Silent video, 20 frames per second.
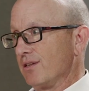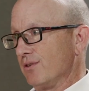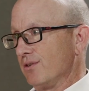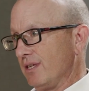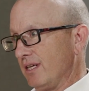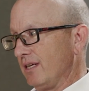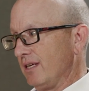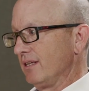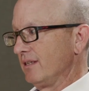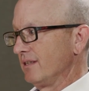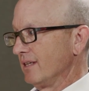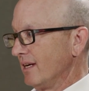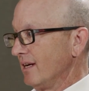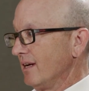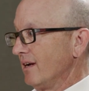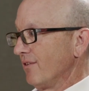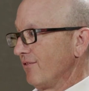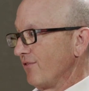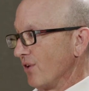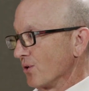Right? You need
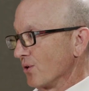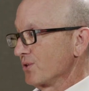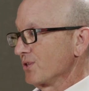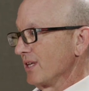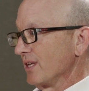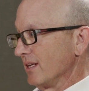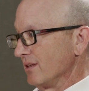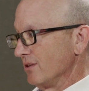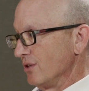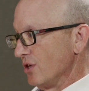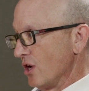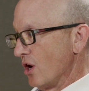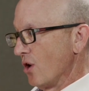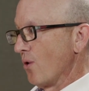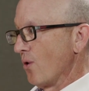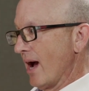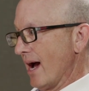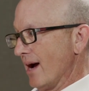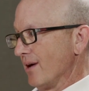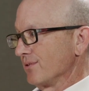folks that
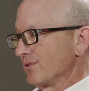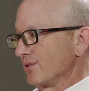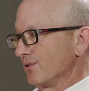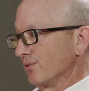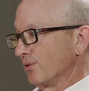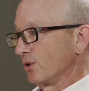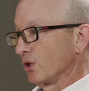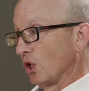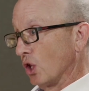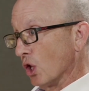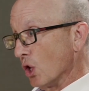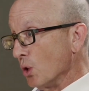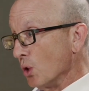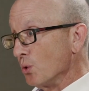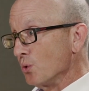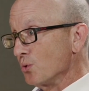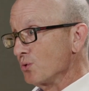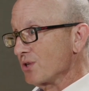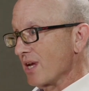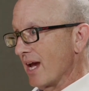know how to
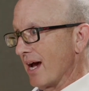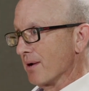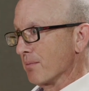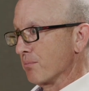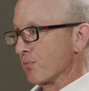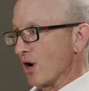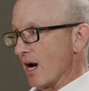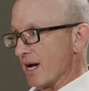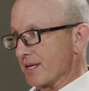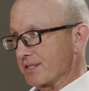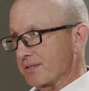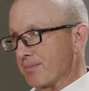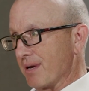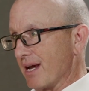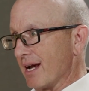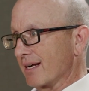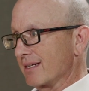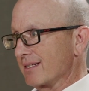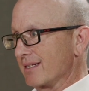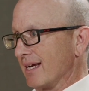close, how to
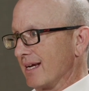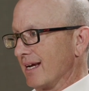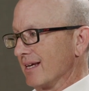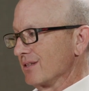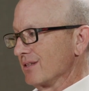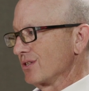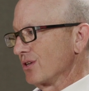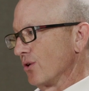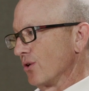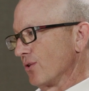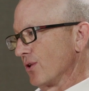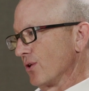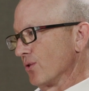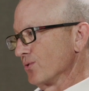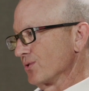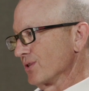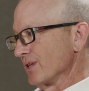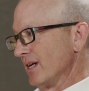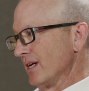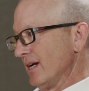prospect. And so
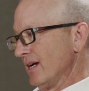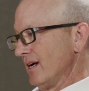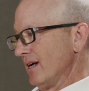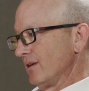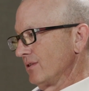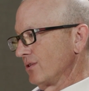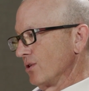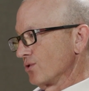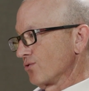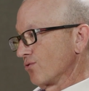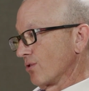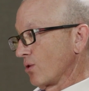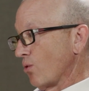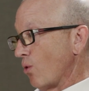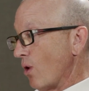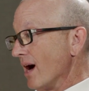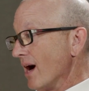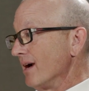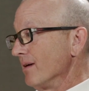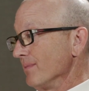those
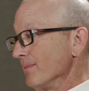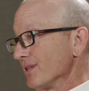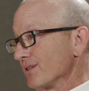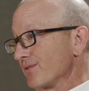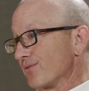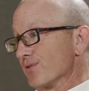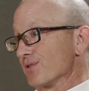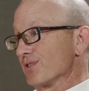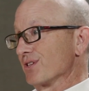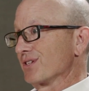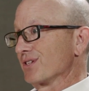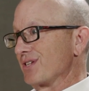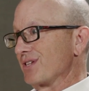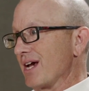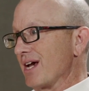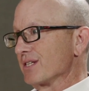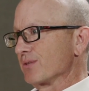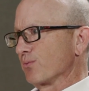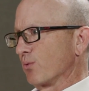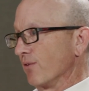requirements for
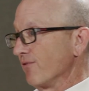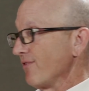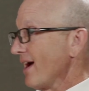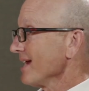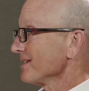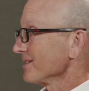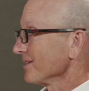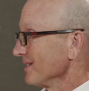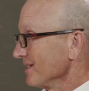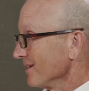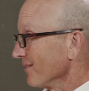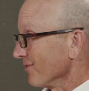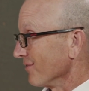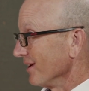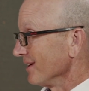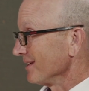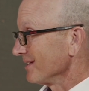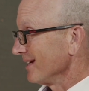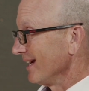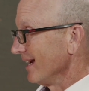success were vastly
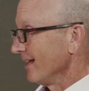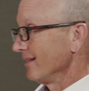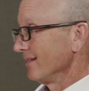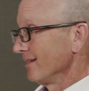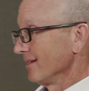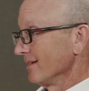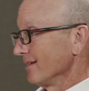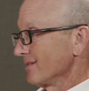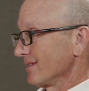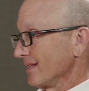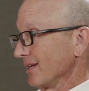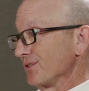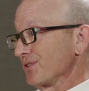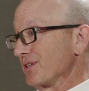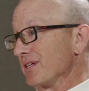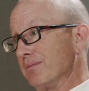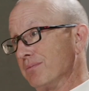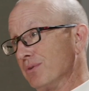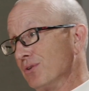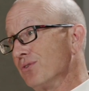different. Yeah. And the
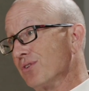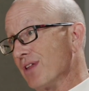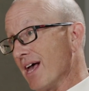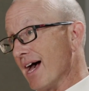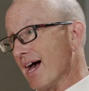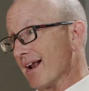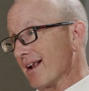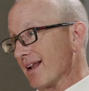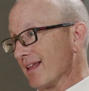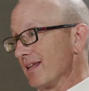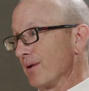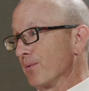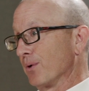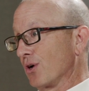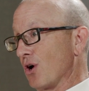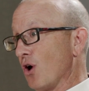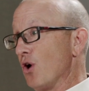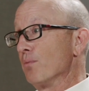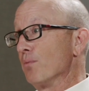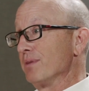sales team knew that, and they
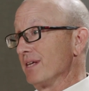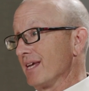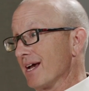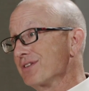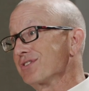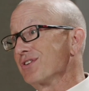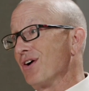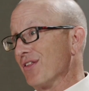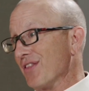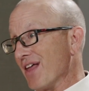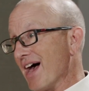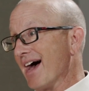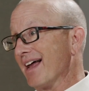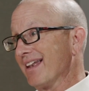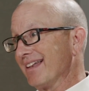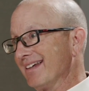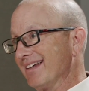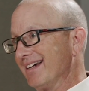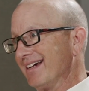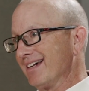would call BS on
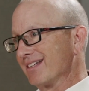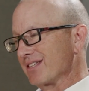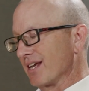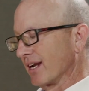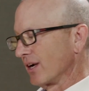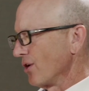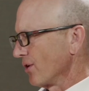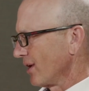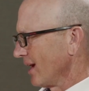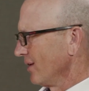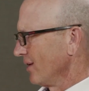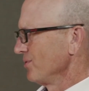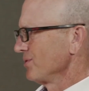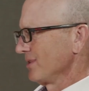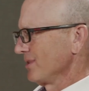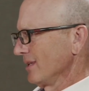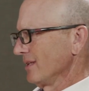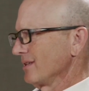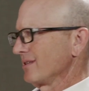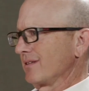that. It's like, okay,
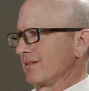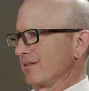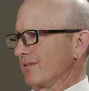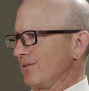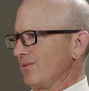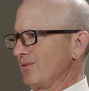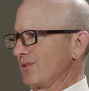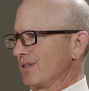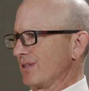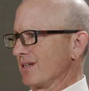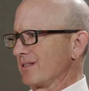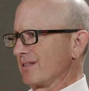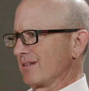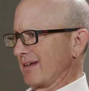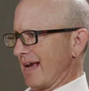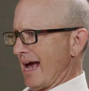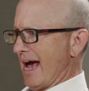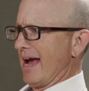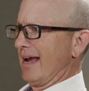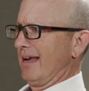who's this
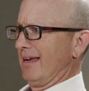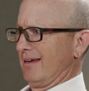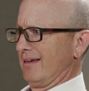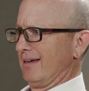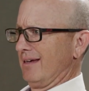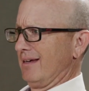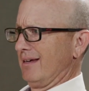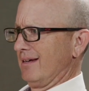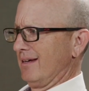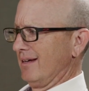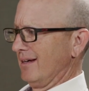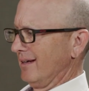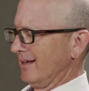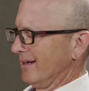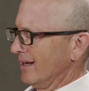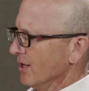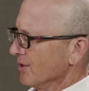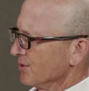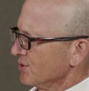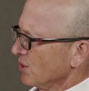guy?
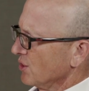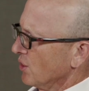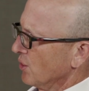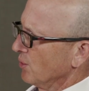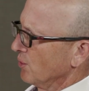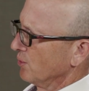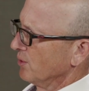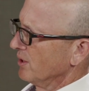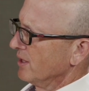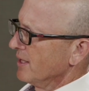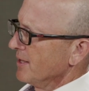So